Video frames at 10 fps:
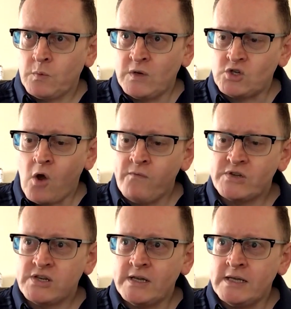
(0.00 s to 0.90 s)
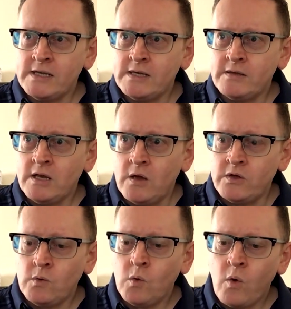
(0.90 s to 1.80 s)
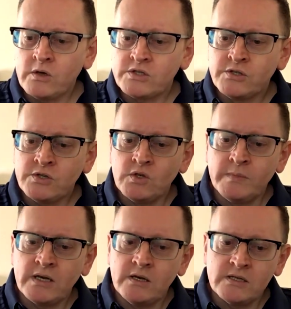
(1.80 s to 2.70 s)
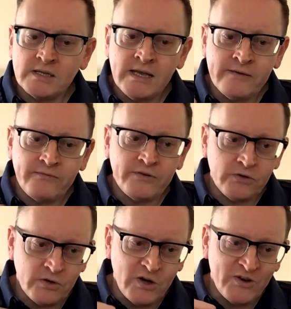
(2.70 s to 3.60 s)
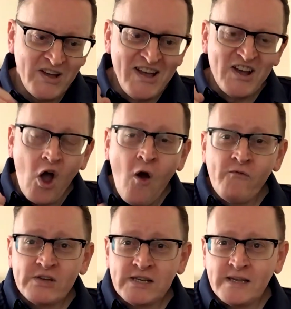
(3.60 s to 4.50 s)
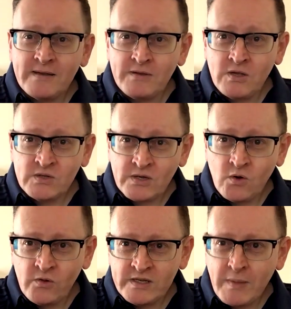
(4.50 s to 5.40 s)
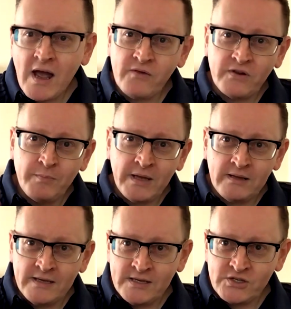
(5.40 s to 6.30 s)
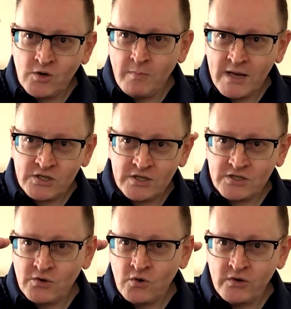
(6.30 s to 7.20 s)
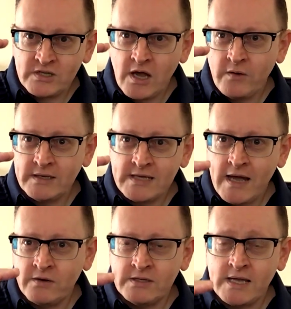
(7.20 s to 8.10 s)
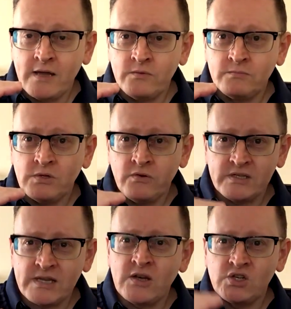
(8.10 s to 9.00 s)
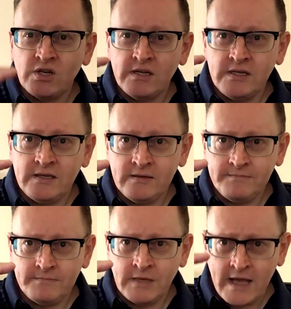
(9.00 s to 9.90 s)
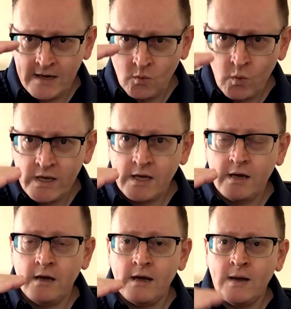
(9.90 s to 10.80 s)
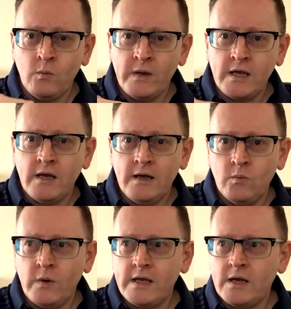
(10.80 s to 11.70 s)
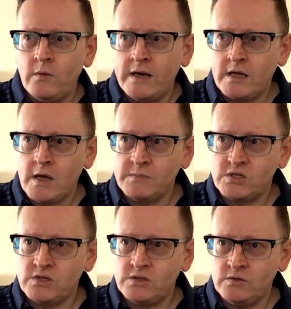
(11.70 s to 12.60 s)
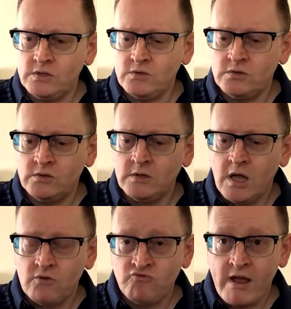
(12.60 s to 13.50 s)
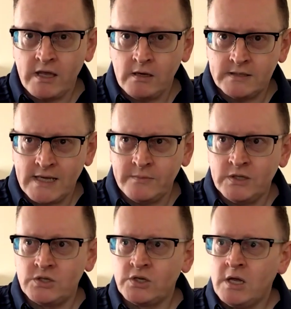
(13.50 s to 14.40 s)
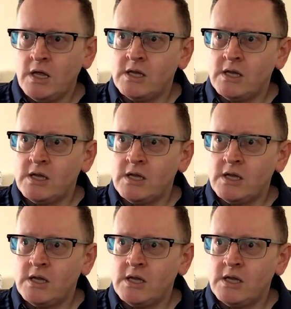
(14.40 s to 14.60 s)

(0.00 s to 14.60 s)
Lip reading: which obviously you will want to do, because if you're obviously using all these powerful abilities, your magic score is going down and down. You're essentially getting weaker and weaker and weaker when it comes to your regular damage.